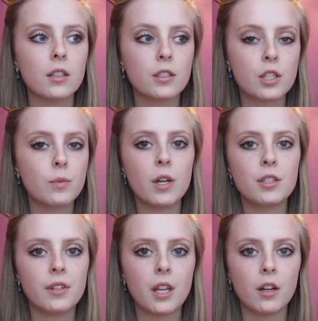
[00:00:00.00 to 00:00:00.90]
Just watch
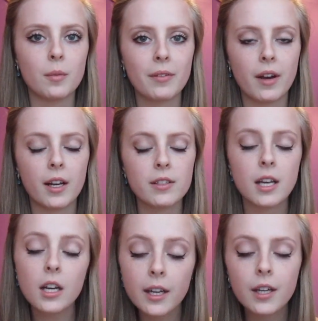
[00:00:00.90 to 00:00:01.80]
a video, it'll be fine. I was
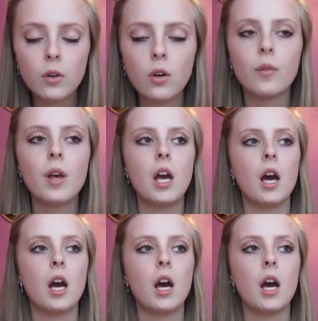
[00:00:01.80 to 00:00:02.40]
like, okay, cool.